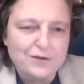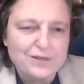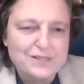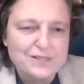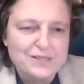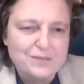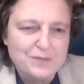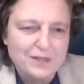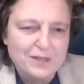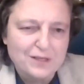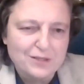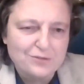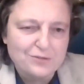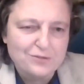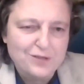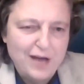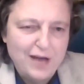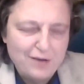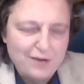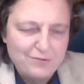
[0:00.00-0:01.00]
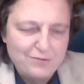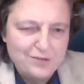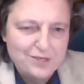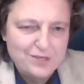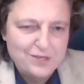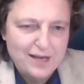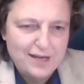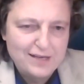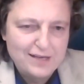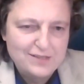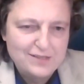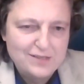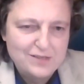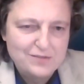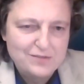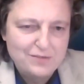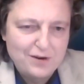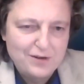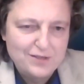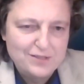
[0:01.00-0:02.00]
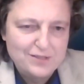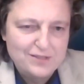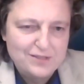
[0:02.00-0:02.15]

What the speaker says: similar to the Irish, I guess, as far as